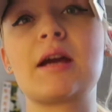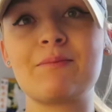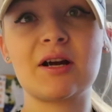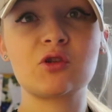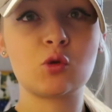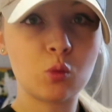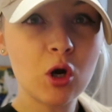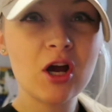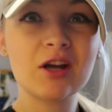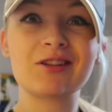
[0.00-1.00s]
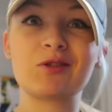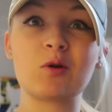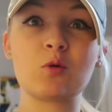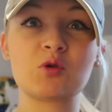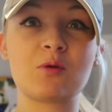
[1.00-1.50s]
and I'm back to work
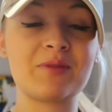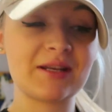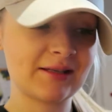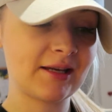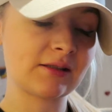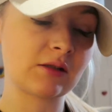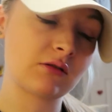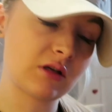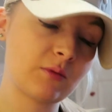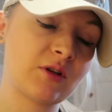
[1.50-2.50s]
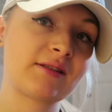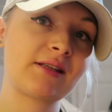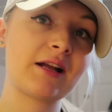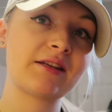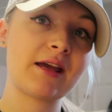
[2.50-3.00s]
doing one-to-one PT. So normally on a
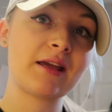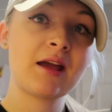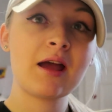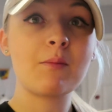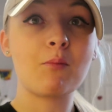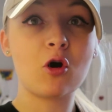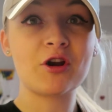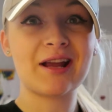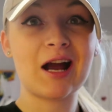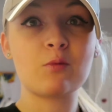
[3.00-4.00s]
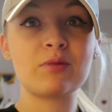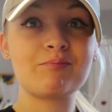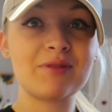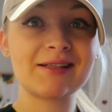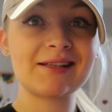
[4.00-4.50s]
Saturday morning I'll be
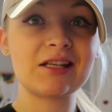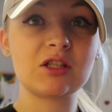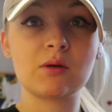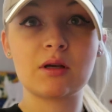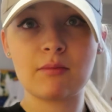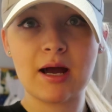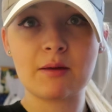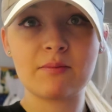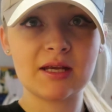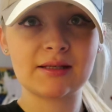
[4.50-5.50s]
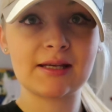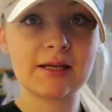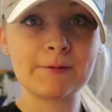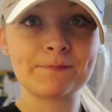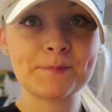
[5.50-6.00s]
busy doing my
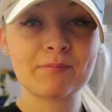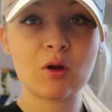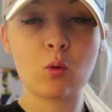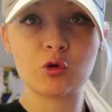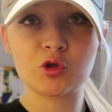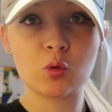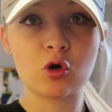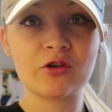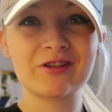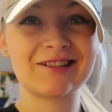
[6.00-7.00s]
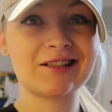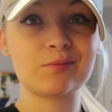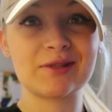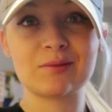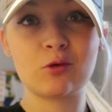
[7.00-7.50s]
PT one-to-one because that's a
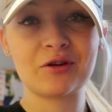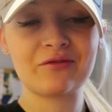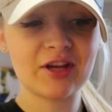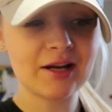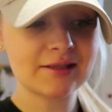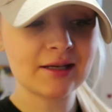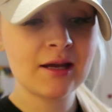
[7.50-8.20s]
busy morning for that.